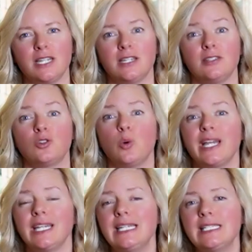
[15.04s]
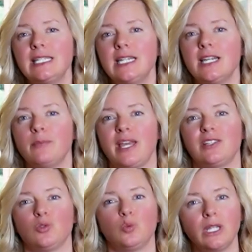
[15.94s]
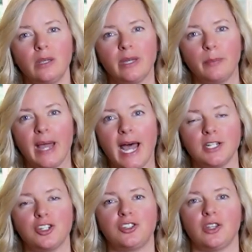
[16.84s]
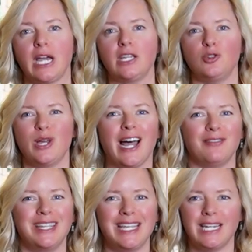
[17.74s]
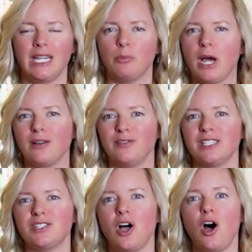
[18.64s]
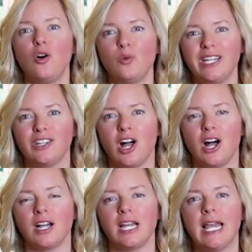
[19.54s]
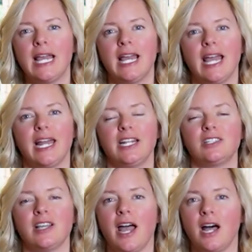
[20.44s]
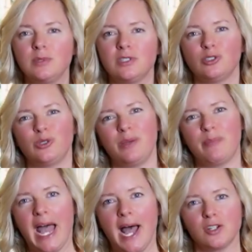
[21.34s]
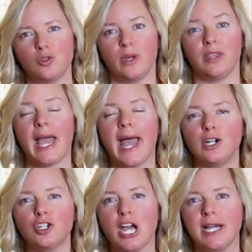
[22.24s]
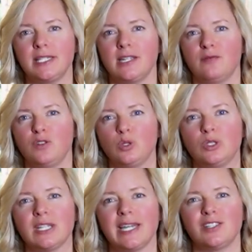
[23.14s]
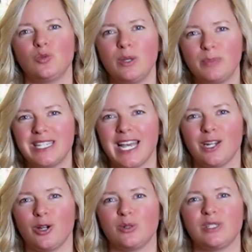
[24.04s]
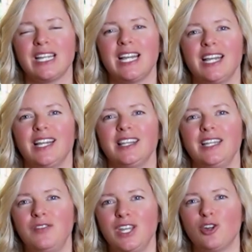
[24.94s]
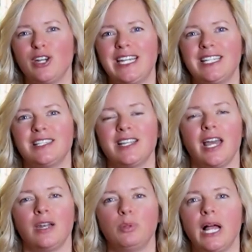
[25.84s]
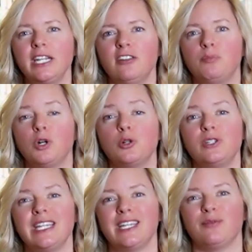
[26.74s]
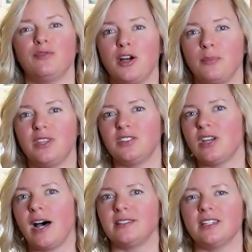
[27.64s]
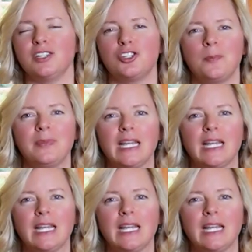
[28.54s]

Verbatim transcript: is quick and easy. It makes a really big batch so that you have heat and eat breakfast all week long, and it's absolutely packed with energizing foods like sweet potatoes, leafy greens, and plenty of protein from the sausage.